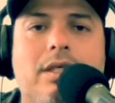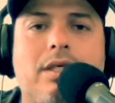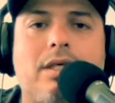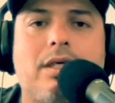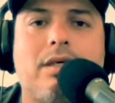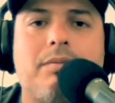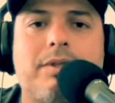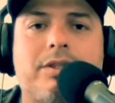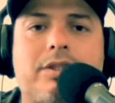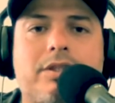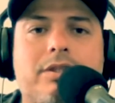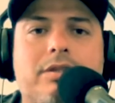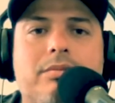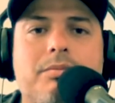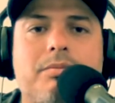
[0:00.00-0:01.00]
Um, it's
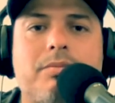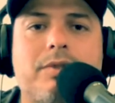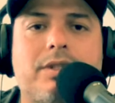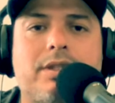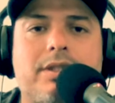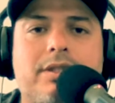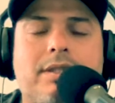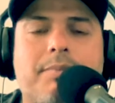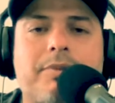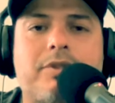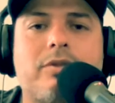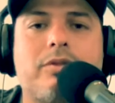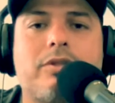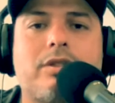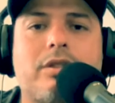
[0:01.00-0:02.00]
just, these
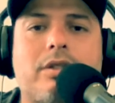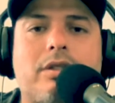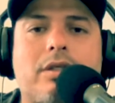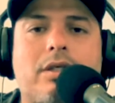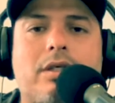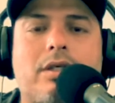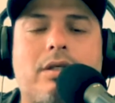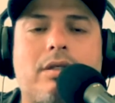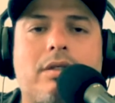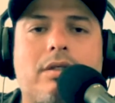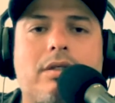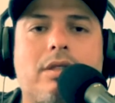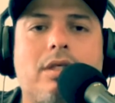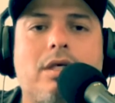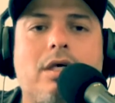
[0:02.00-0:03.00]
episodes are, are,
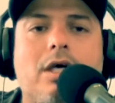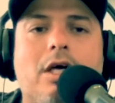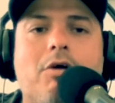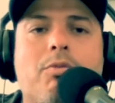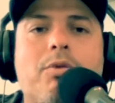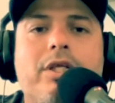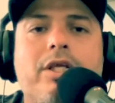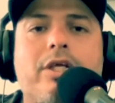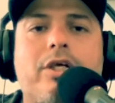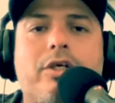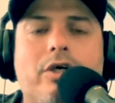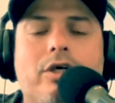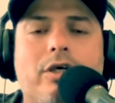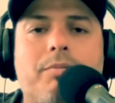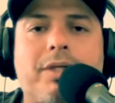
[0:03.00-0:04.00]
are really
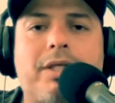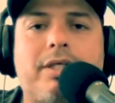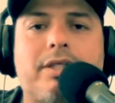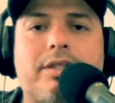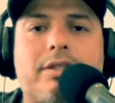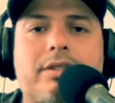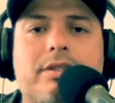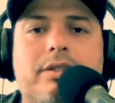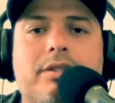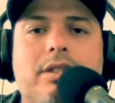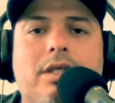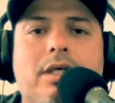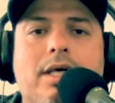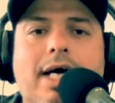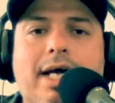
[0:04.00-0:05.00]
good because
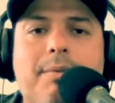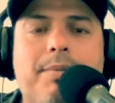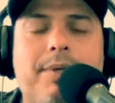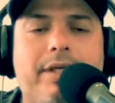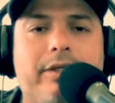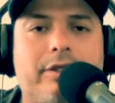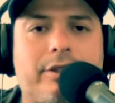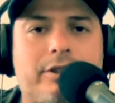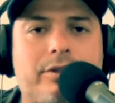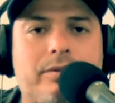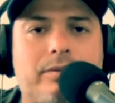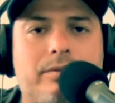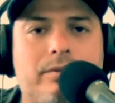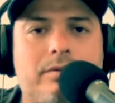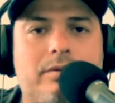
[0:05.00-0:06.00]
I've been there
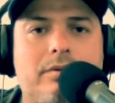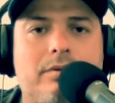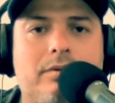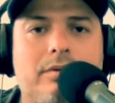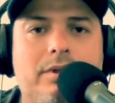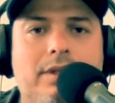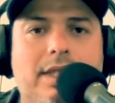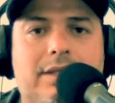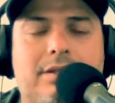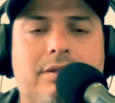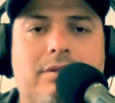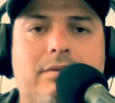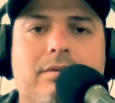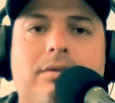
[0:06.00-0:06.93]
too. Yes.